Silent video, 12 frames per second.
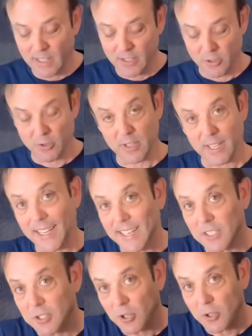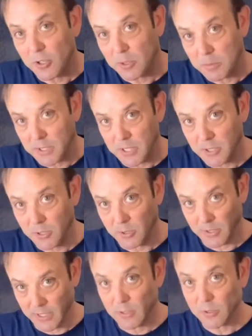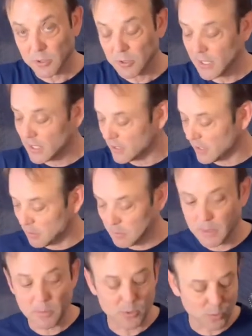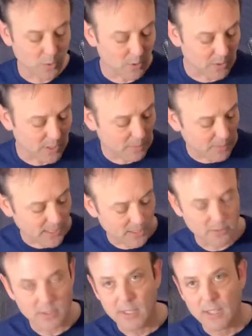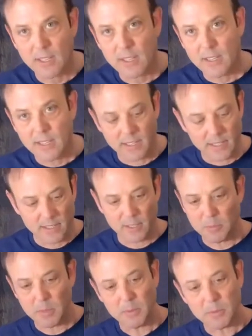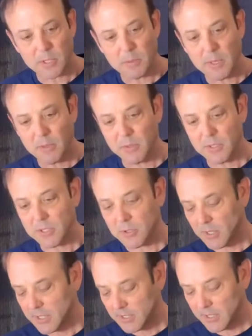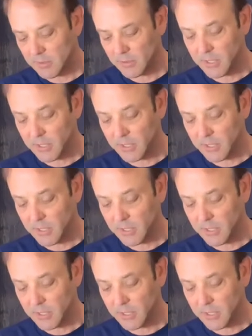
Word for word: you can kind of turn the material and it'll stretch and the bubbles will come out. The bubbles come out with this crazy thing right